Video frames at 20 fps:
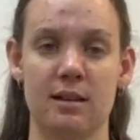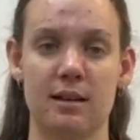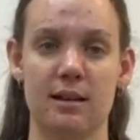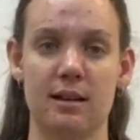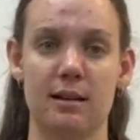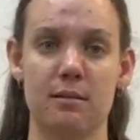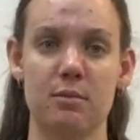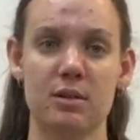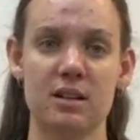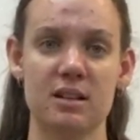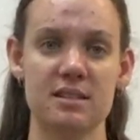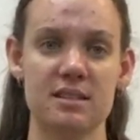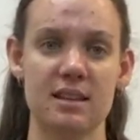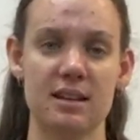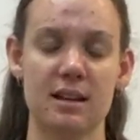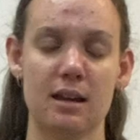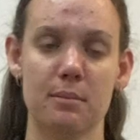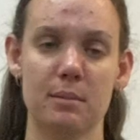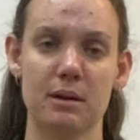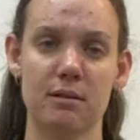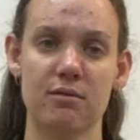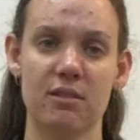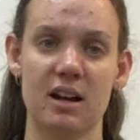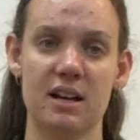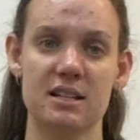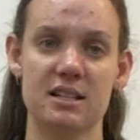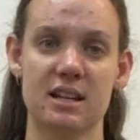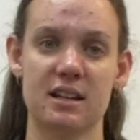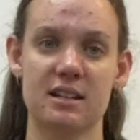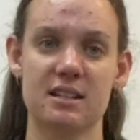And when I say coming right
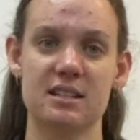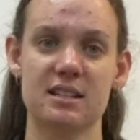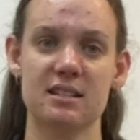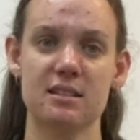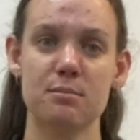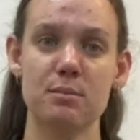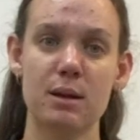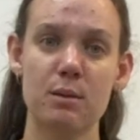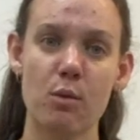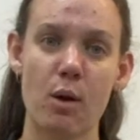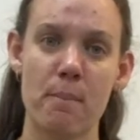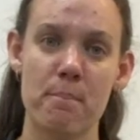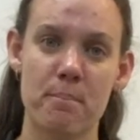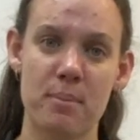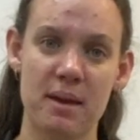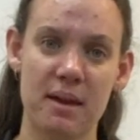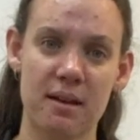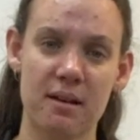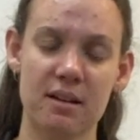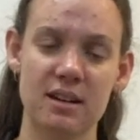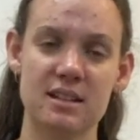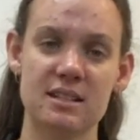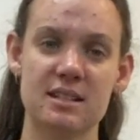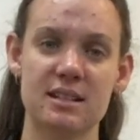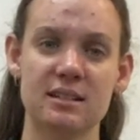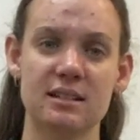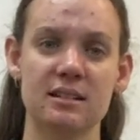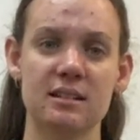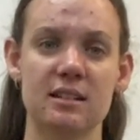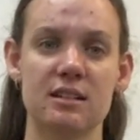down, it doesn't mean we're bearing
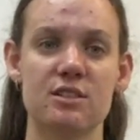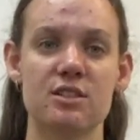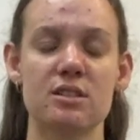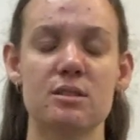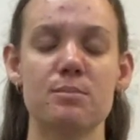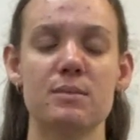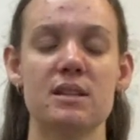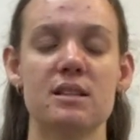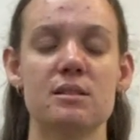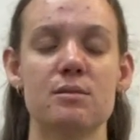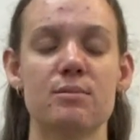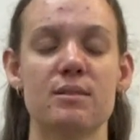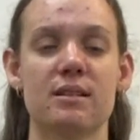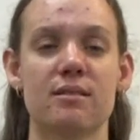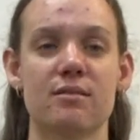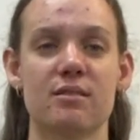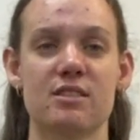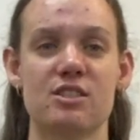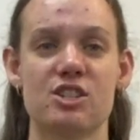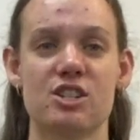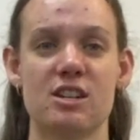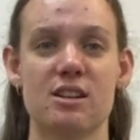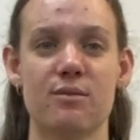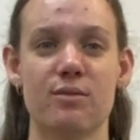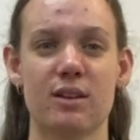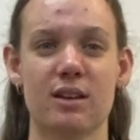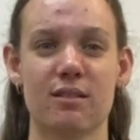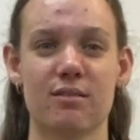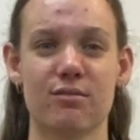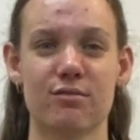down. It just means we're
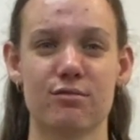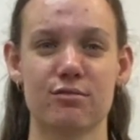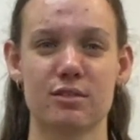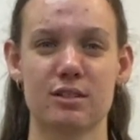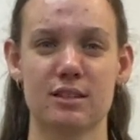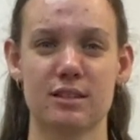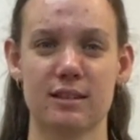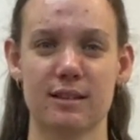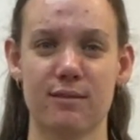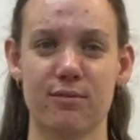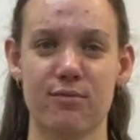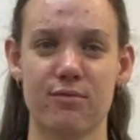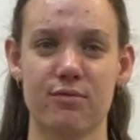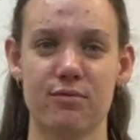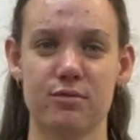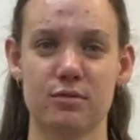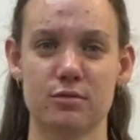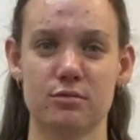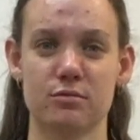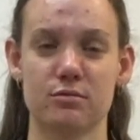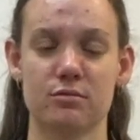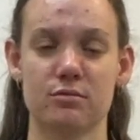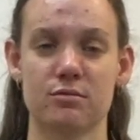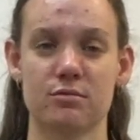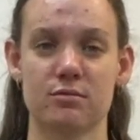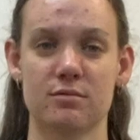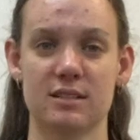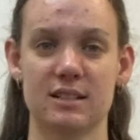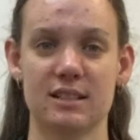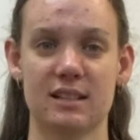achieving a really full
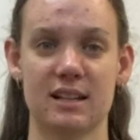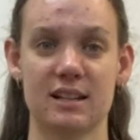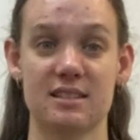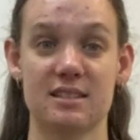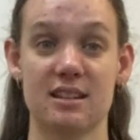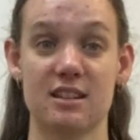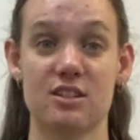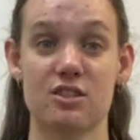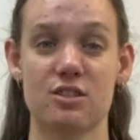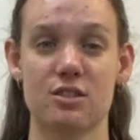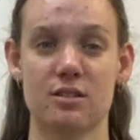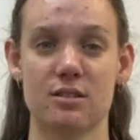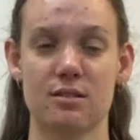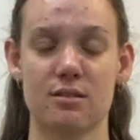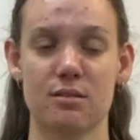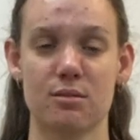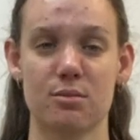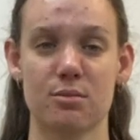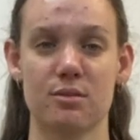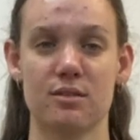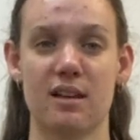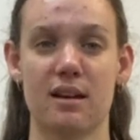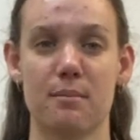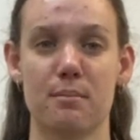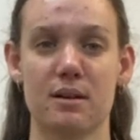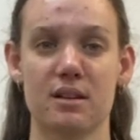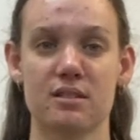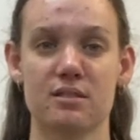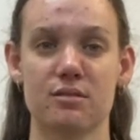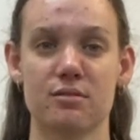relaxation through that
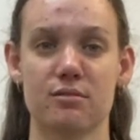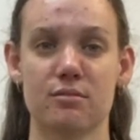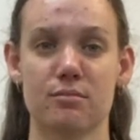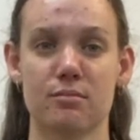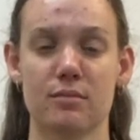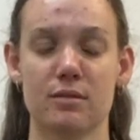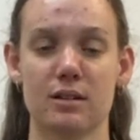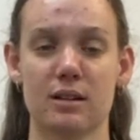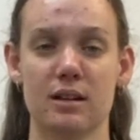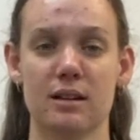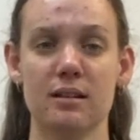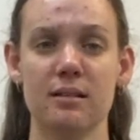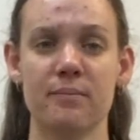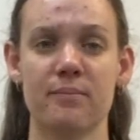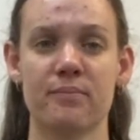muscle, okay?